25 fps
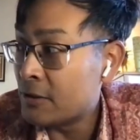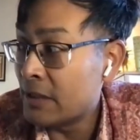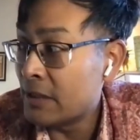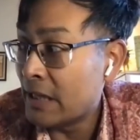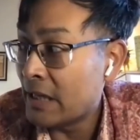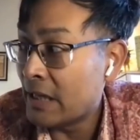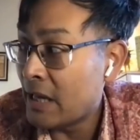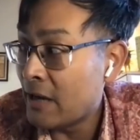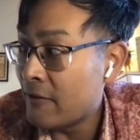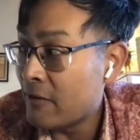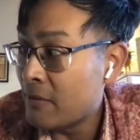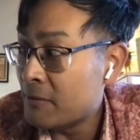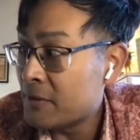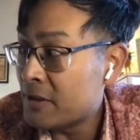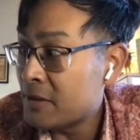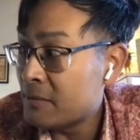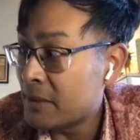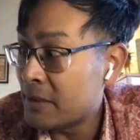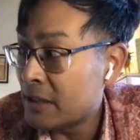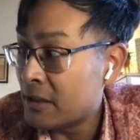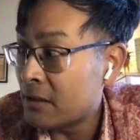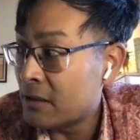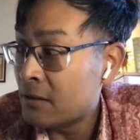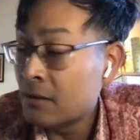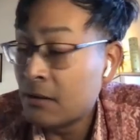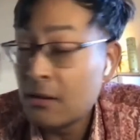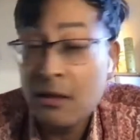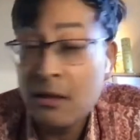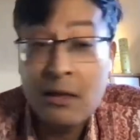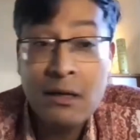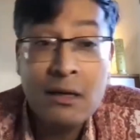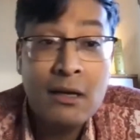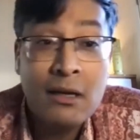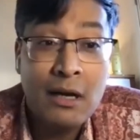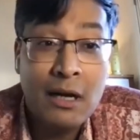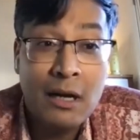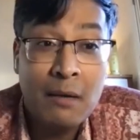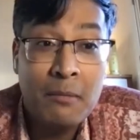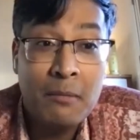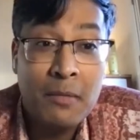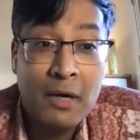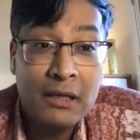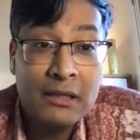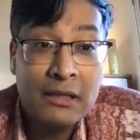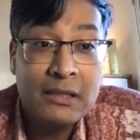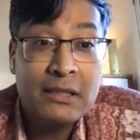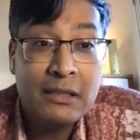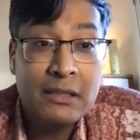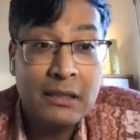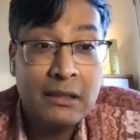So they gave him to me,
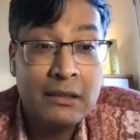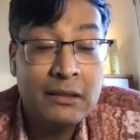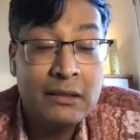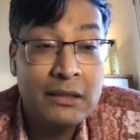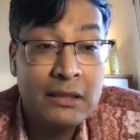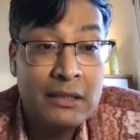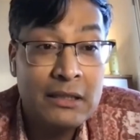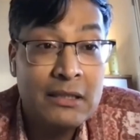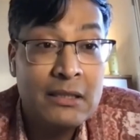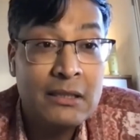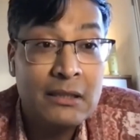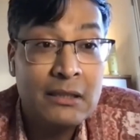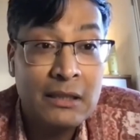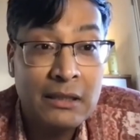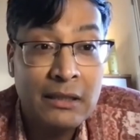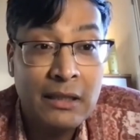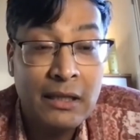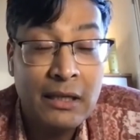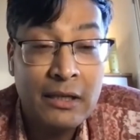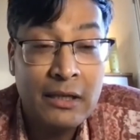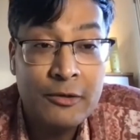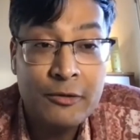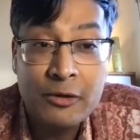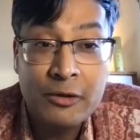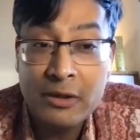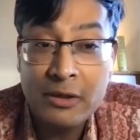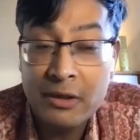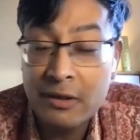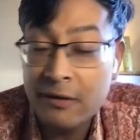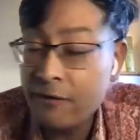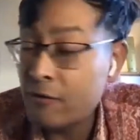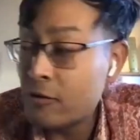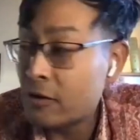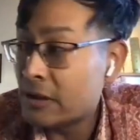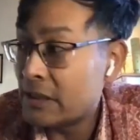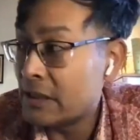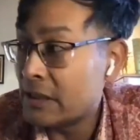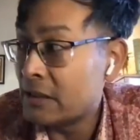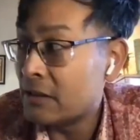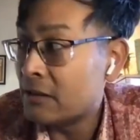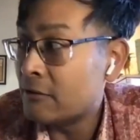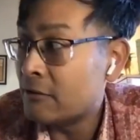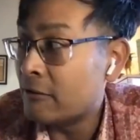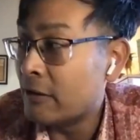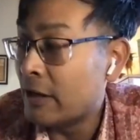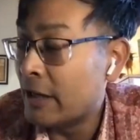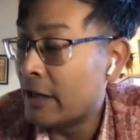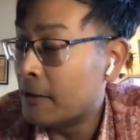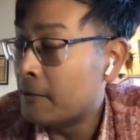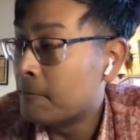amongst others in the 140,
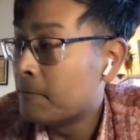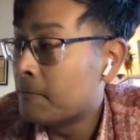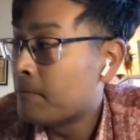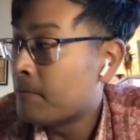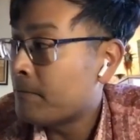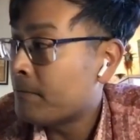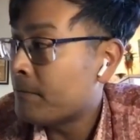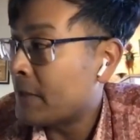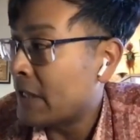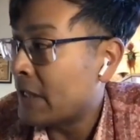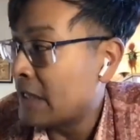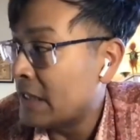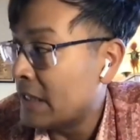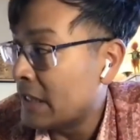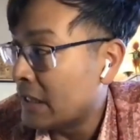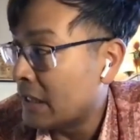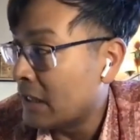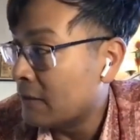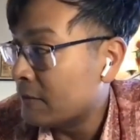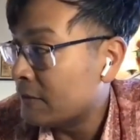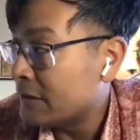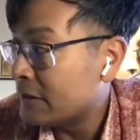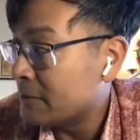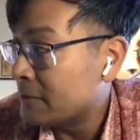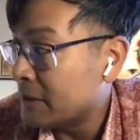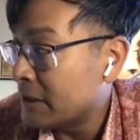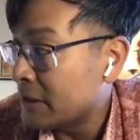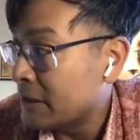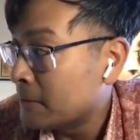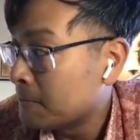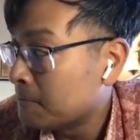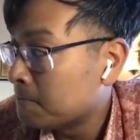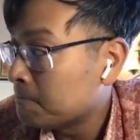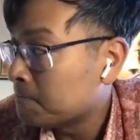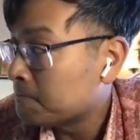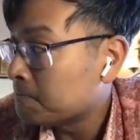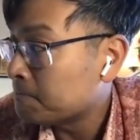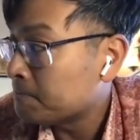right, that they gave to me.